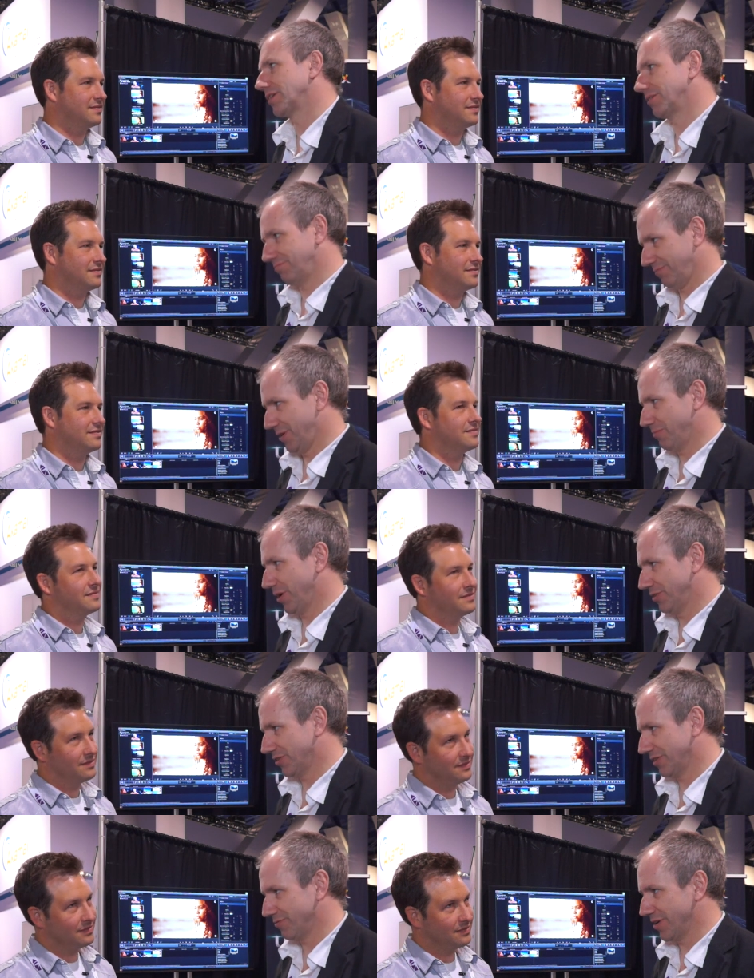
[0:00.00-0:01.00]
Speaker 1: in, in
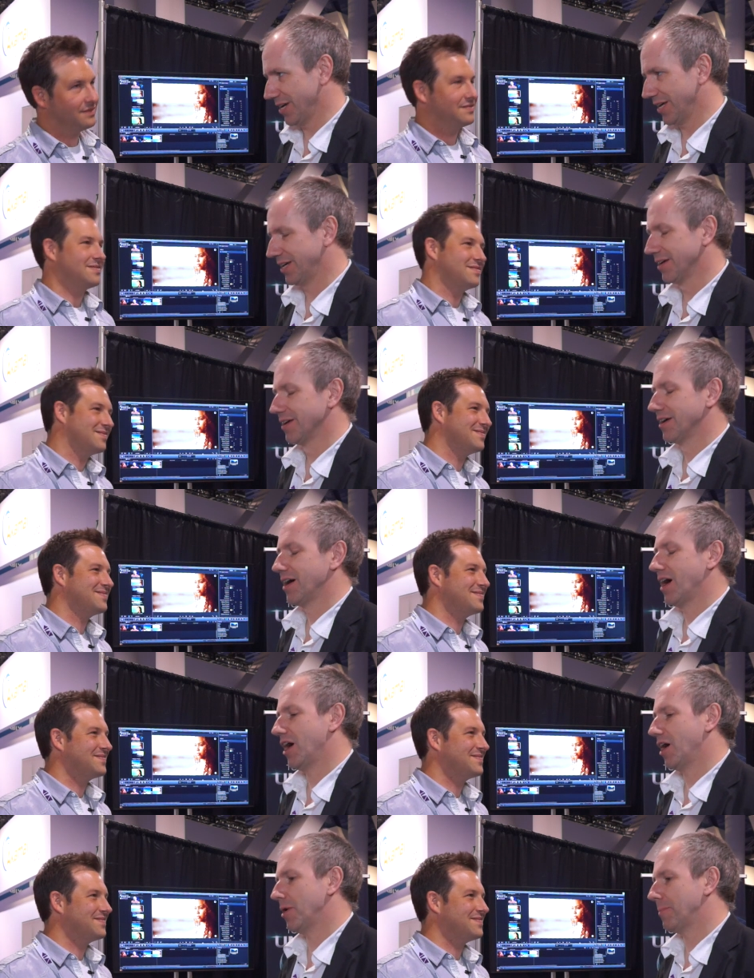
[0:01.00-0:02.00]
motion really.
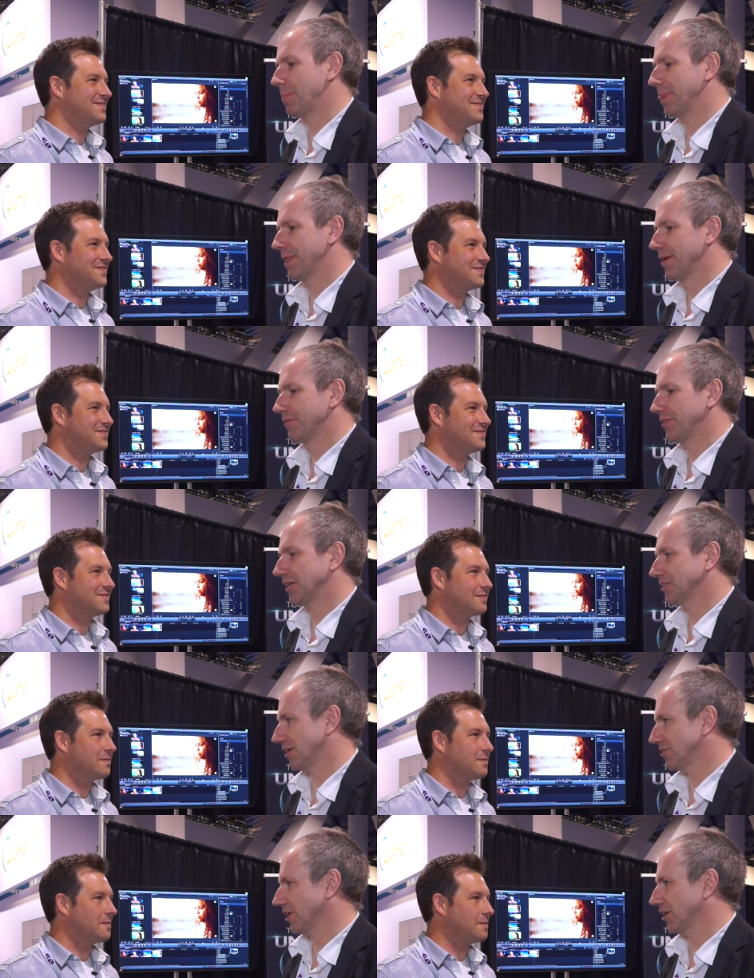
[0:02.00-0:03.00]
Um, that
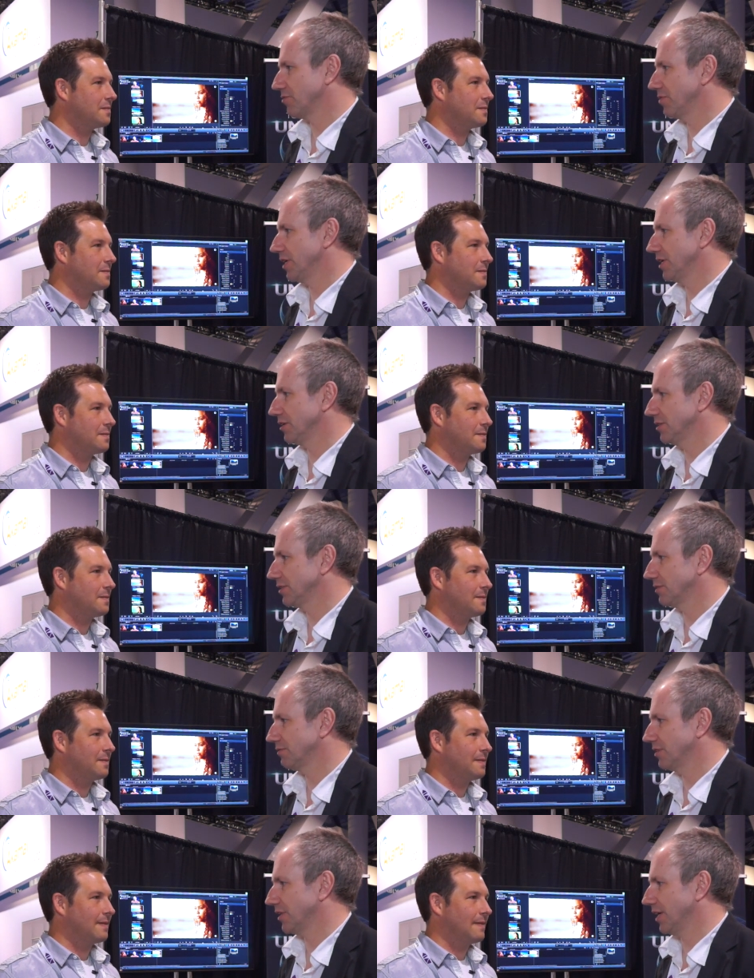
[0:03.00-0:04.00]
sounds like a really good
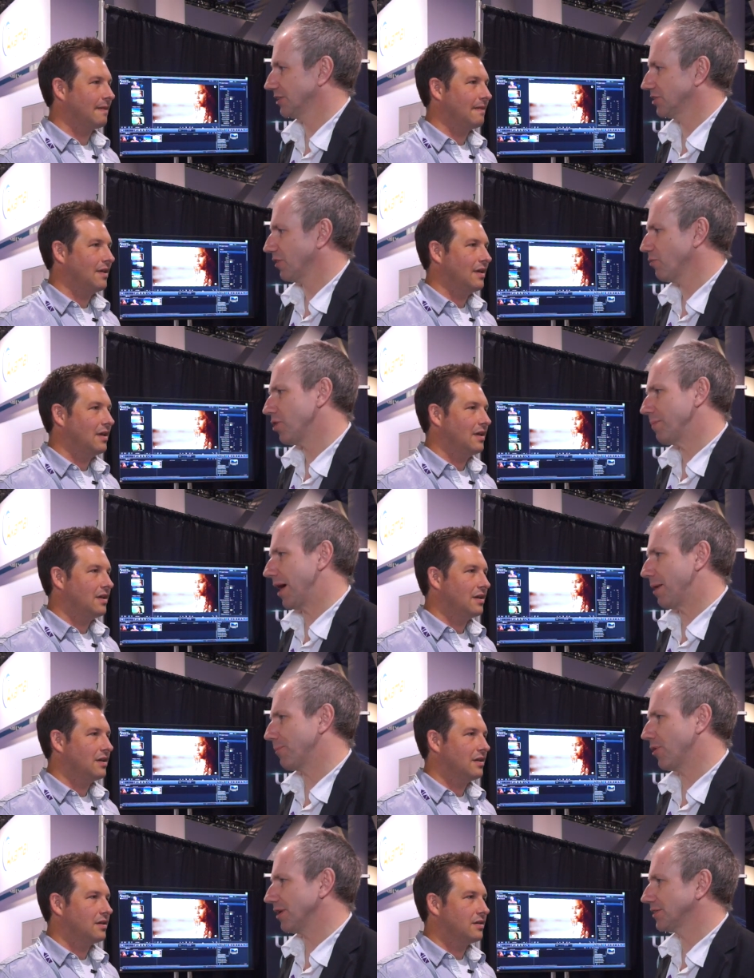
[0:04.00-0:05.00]
so what about
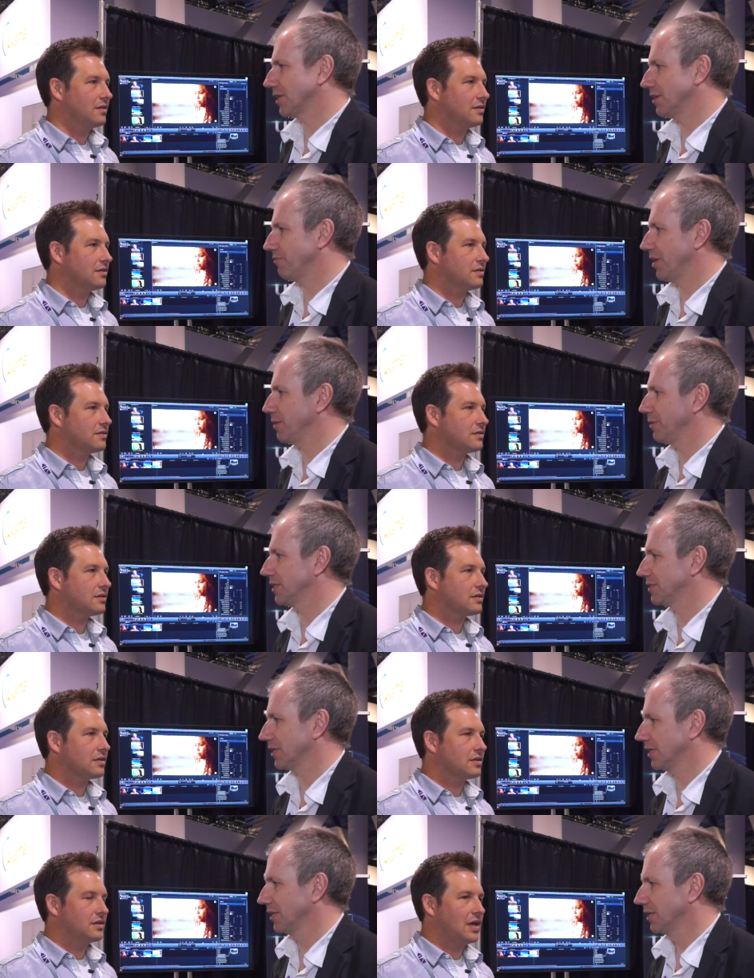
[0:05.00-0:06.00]
pricing and
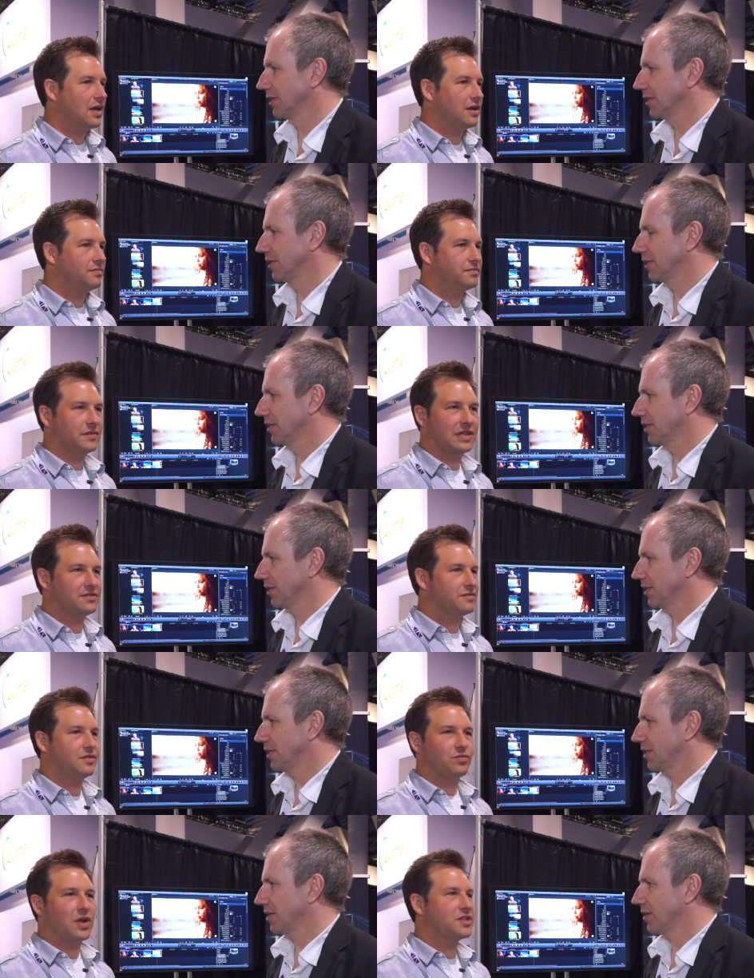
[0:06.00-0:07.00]
availability?
Speaker 2: Uh, it
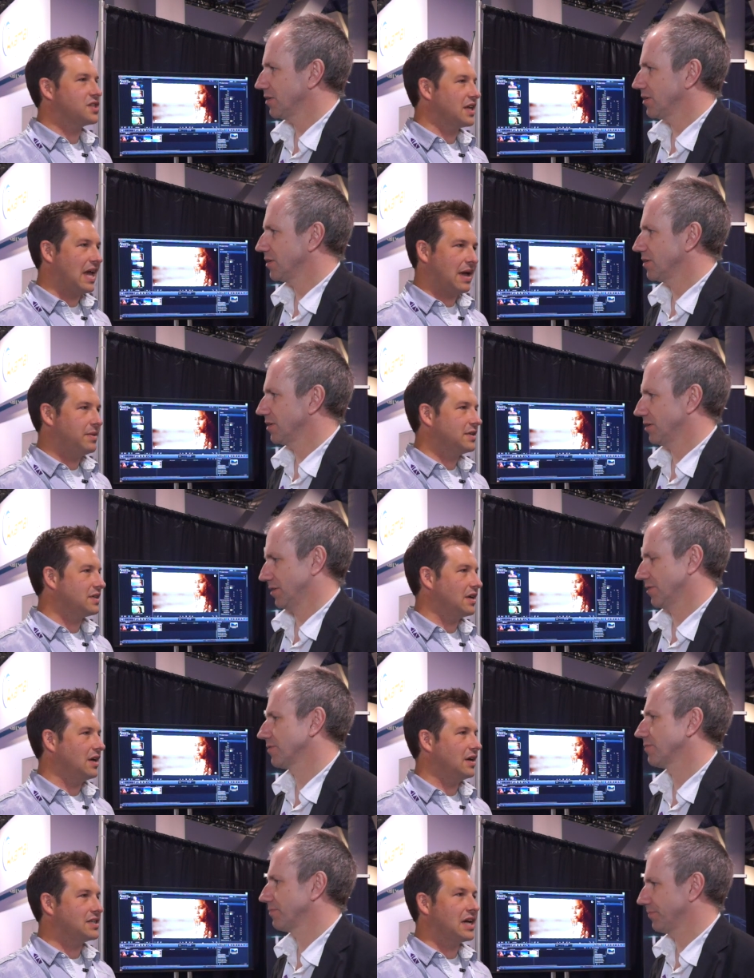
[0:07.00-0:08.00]
runs the gamut.
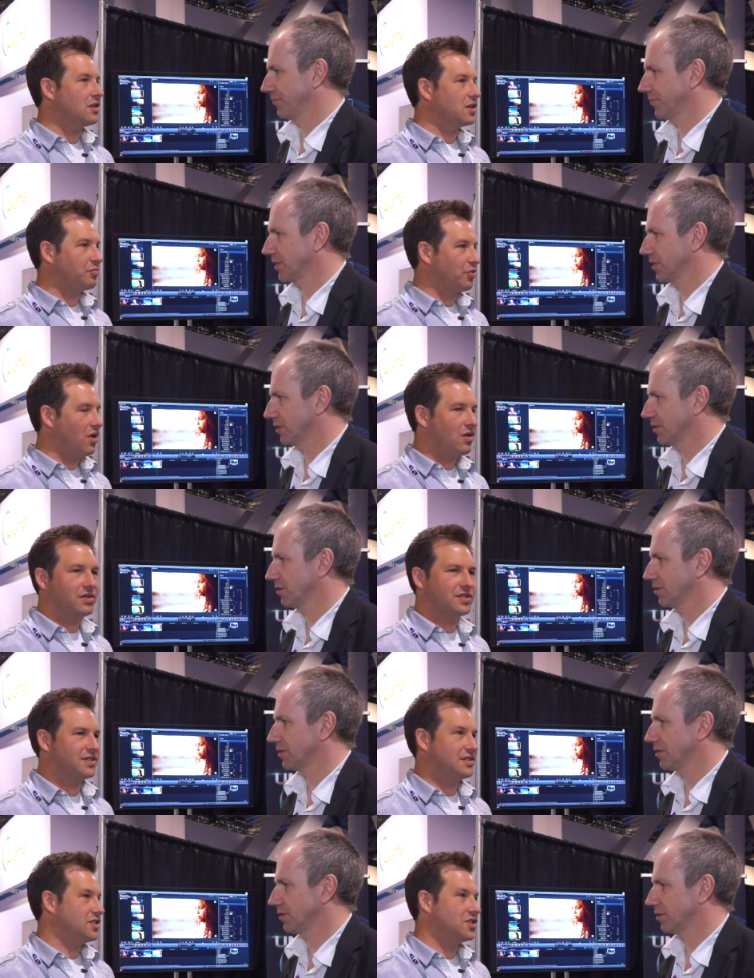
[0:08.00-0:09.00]
Uh, Titler Pro is
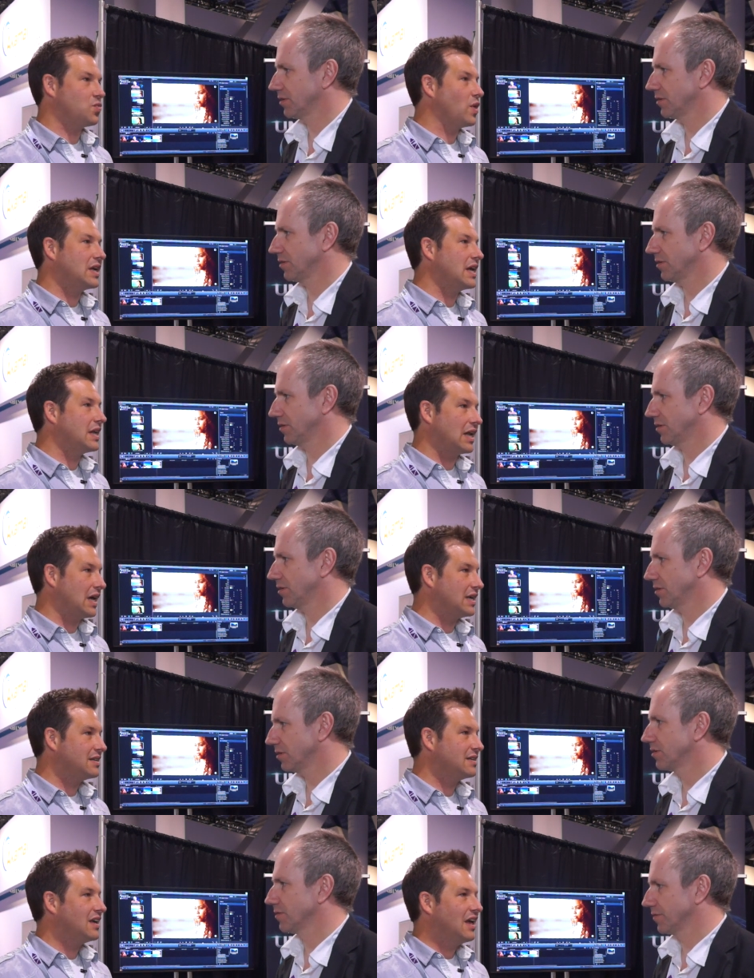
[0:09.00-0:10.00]
just
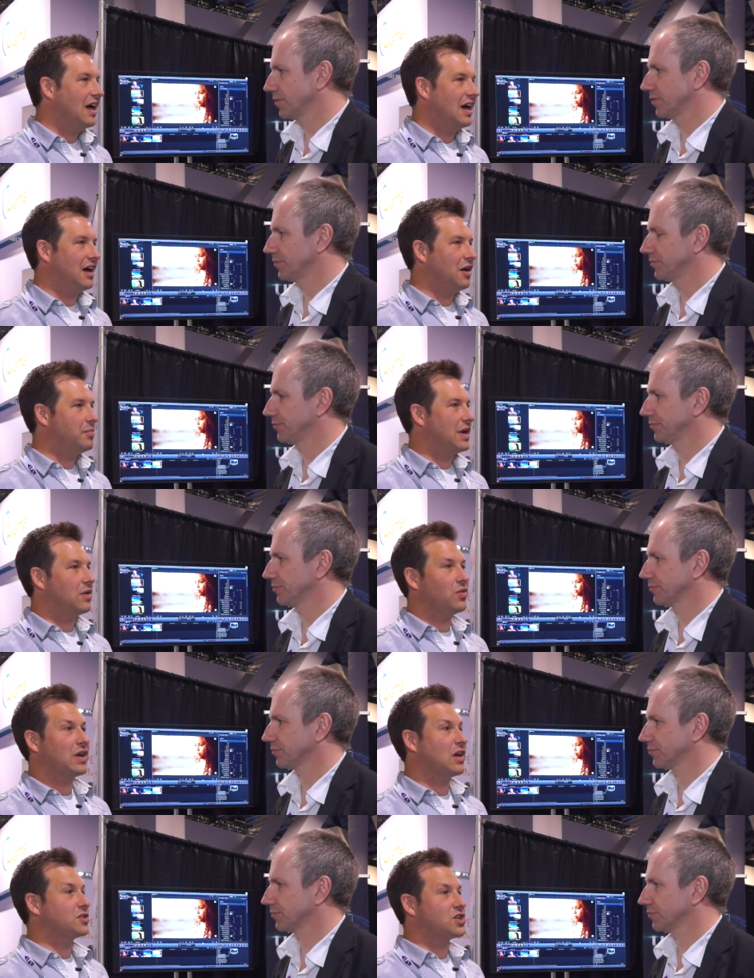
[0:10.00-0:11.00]
199 uh, but
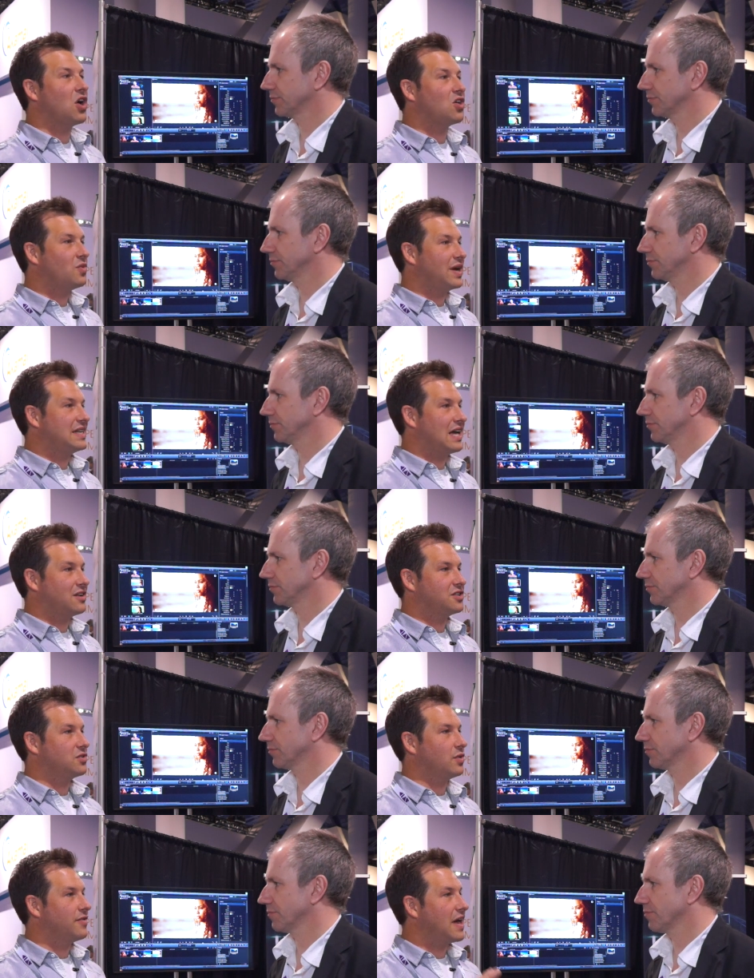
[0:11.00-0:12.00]
it goes all the way down to we've